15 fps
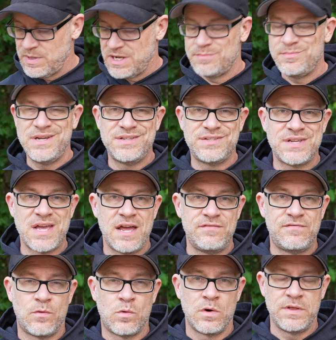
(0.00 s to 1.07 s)
can be
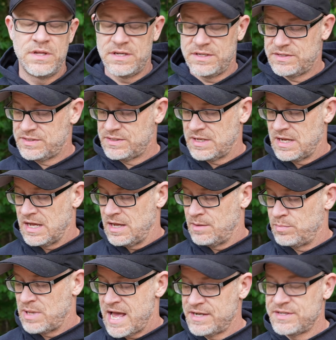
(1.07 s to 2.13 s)
said for this
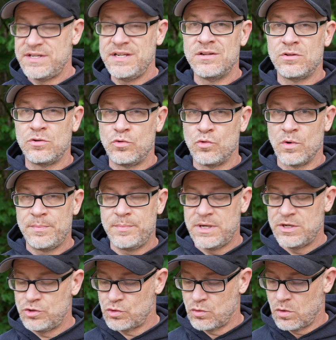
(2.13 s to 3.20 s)
BlackSteel grip
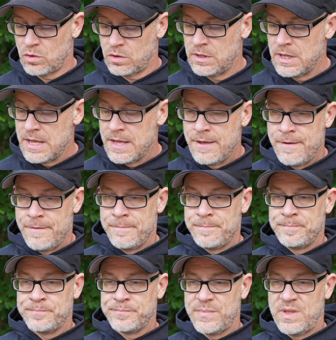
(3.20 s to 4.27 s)
control.
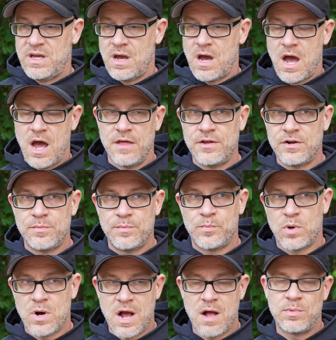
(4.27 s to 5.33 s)
The other
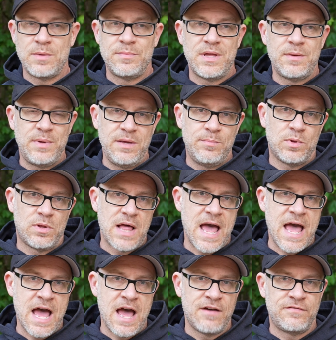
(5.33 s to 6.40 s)
problem that people
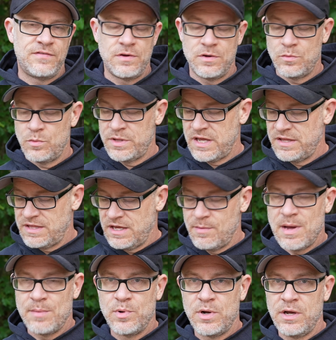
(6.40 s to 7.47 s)
have when they think
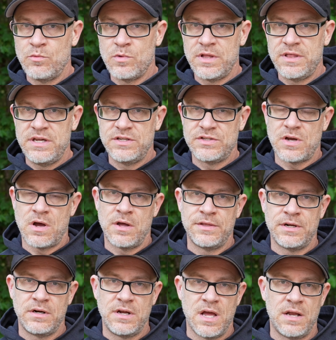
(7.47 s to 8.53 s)
about putting one of these on
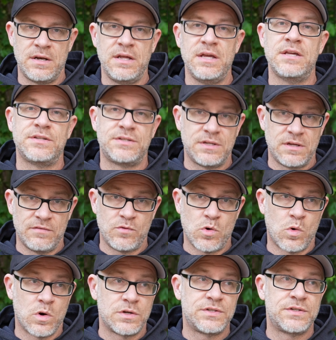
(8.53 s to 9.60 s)
their gun is, of
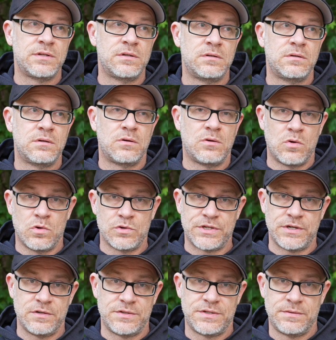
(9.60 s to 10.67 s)
course,
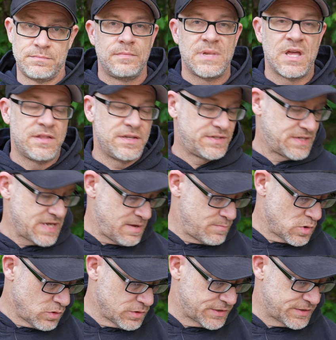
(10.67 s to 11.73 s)
holsters. Now the same
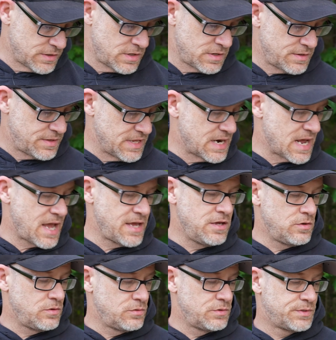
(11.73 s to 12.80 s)
holster that I
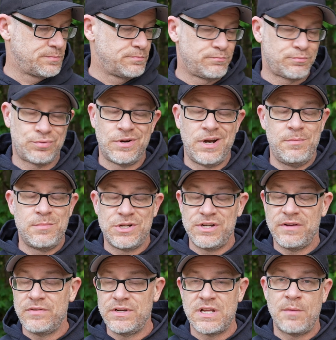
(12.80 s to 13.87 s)
use pretty much
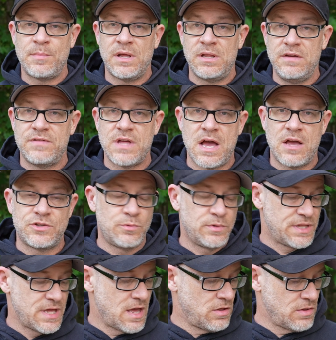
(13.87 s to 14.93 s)
every time I leave the house
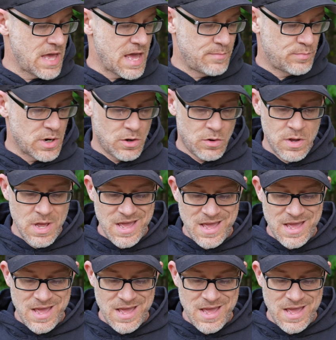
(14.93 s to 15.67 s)
with the Hellcat Pro,